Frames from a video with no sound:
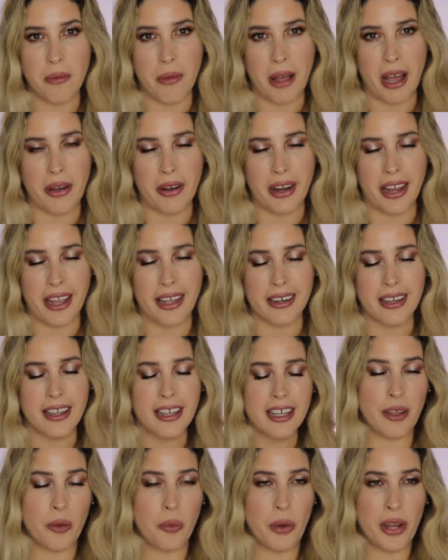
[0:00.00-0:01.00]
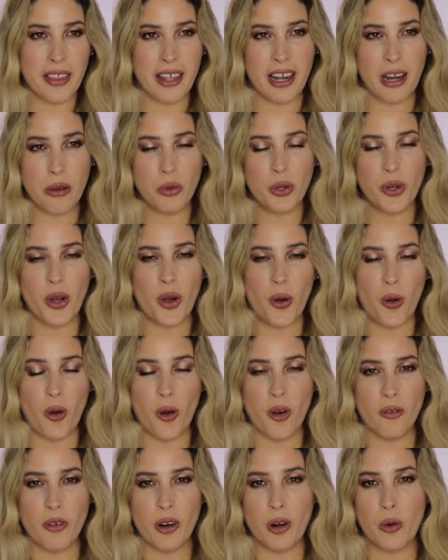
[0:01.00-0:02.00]
about it. The way that I will
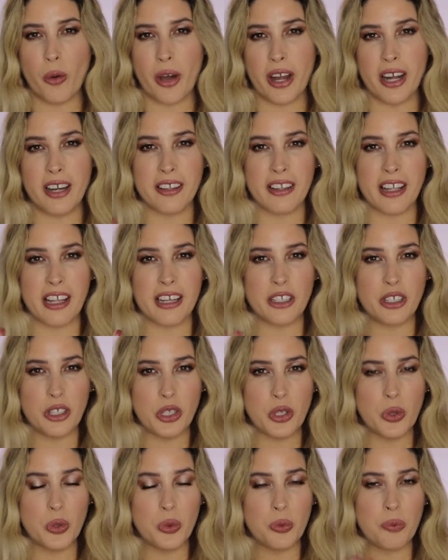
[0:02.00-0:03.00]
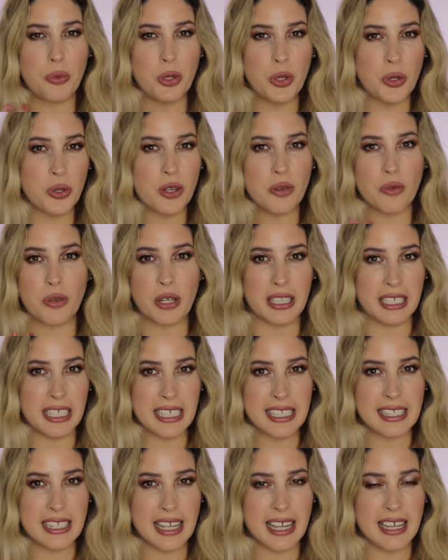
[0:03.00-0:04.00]
go over what are the new beauty
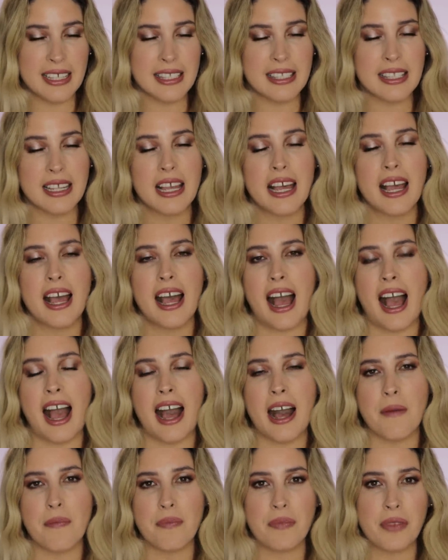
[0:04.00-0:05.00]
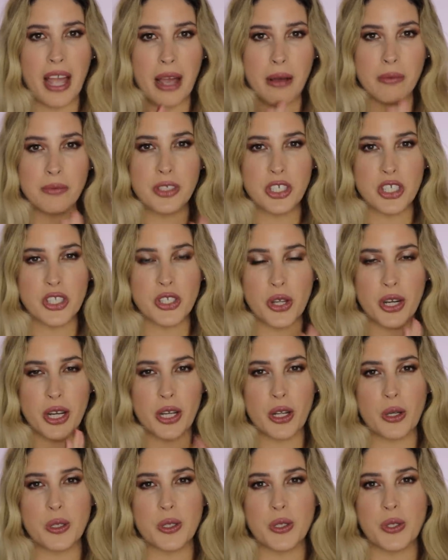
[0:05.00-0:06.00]
releases um, I'm just
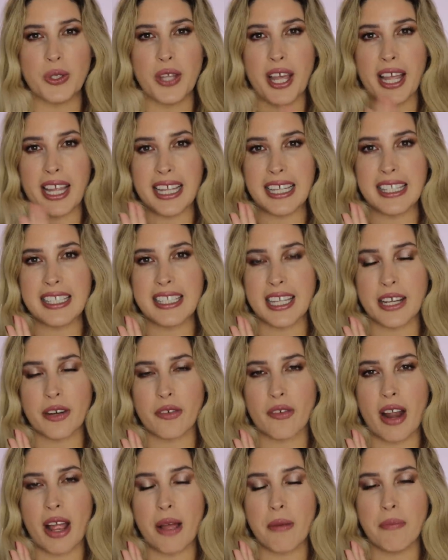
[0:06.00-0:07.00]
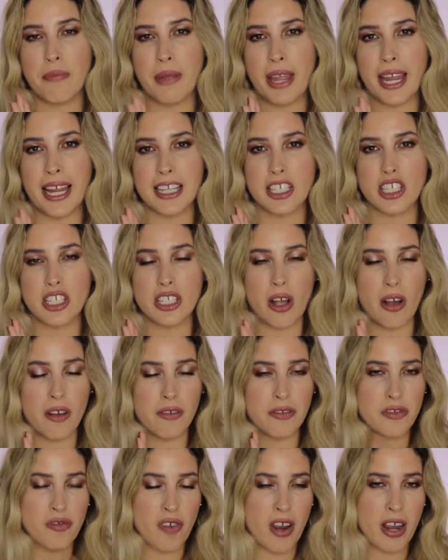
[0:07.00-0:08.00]
gonna go to the Instagram page
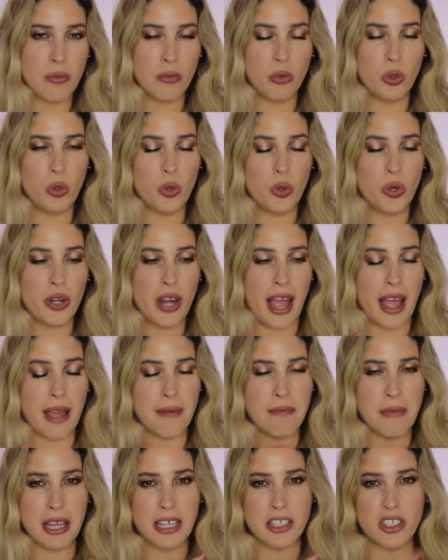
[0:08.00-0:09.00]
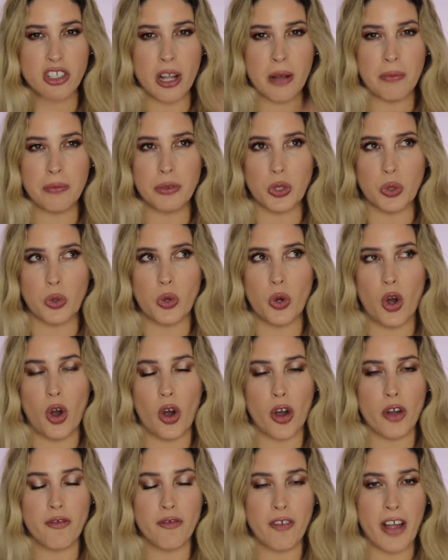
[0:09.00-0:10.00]
of Trend Mood. I may jump to
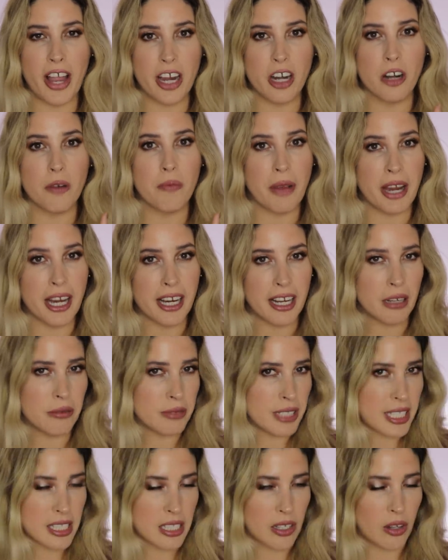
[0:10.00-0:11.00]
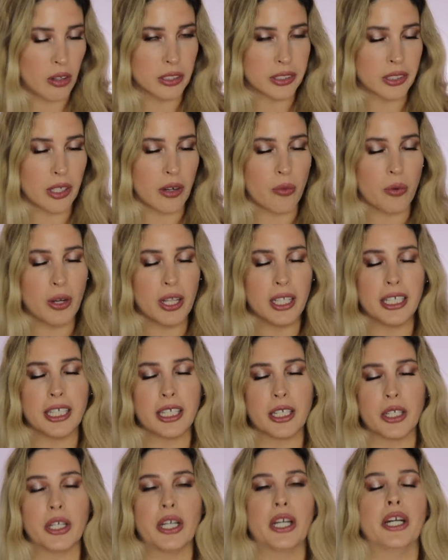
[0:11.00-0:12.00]
Hot Fire Makeup. That's also a really
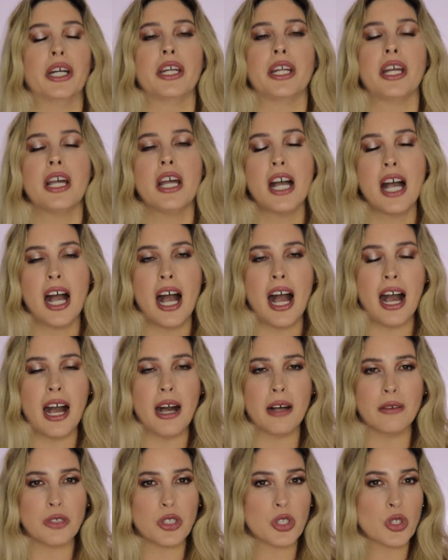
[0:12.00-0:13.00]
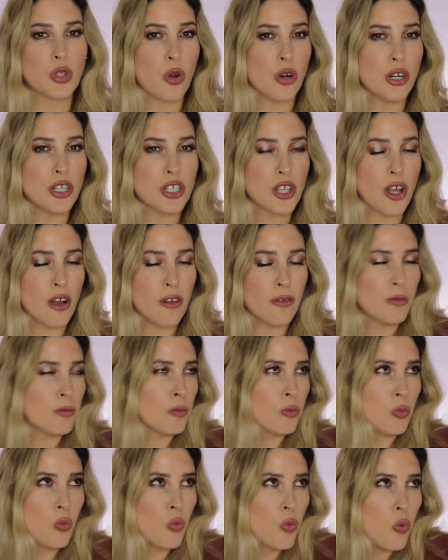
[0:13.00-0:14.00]
good um, source of
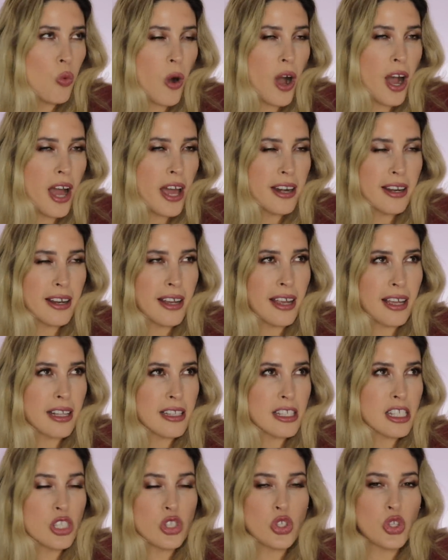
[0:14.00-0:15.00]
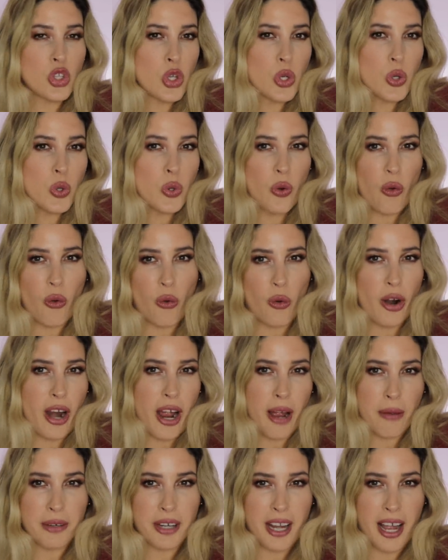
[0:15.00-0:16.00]
what is new or
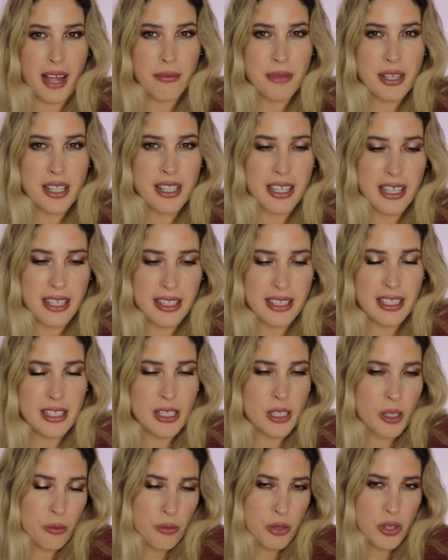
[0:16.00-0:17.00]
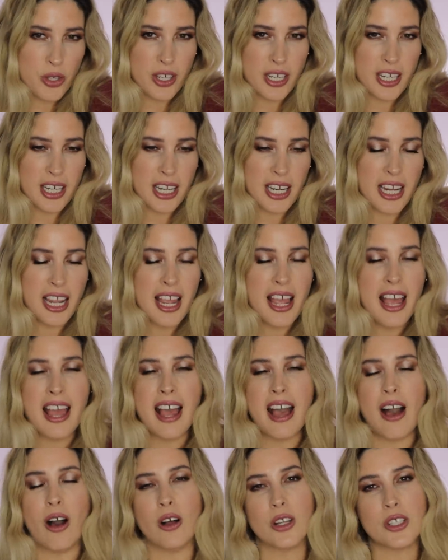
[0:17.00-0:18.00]
upcoming in this community.
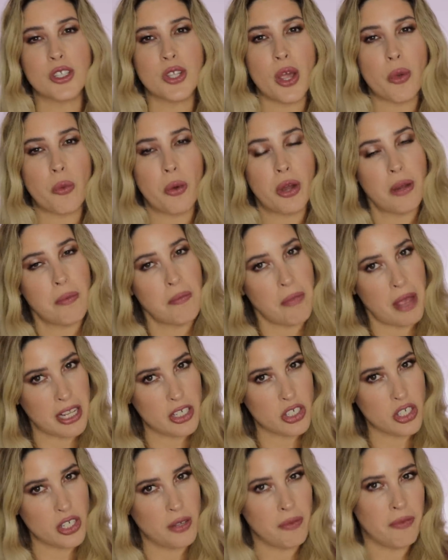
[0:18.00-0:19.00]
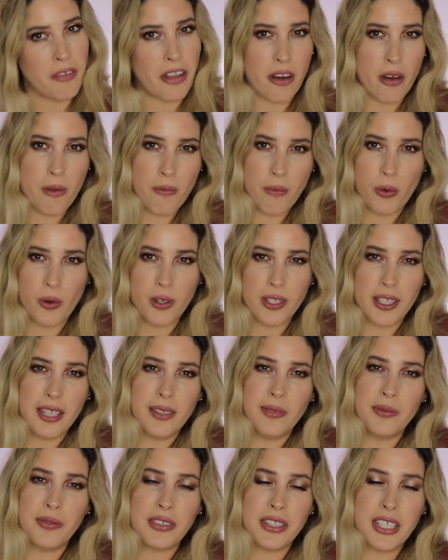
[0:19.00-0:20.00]
Also, I want to mention, very
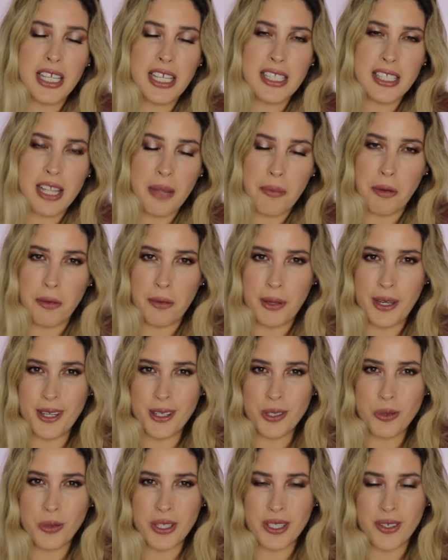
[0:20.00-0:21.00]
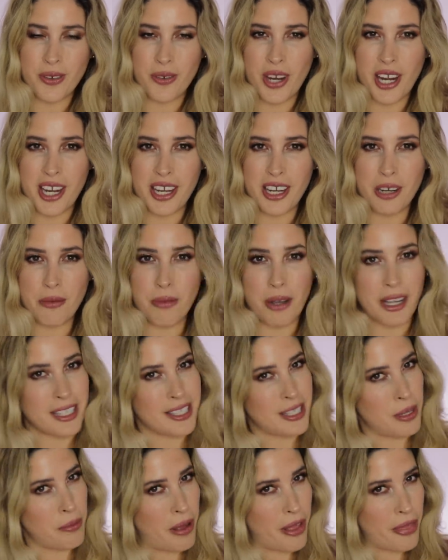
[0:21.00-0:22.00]
important, these type of videos was created by
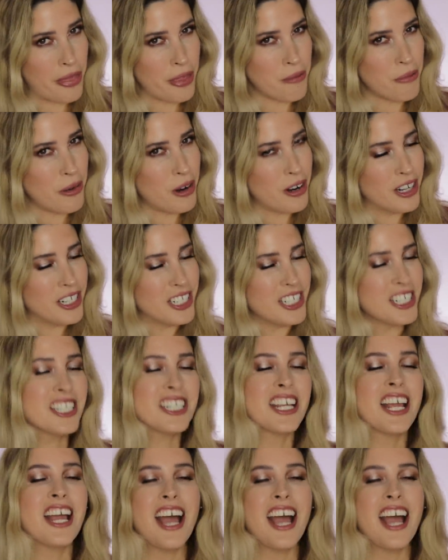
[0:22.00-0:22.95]
Samantha March.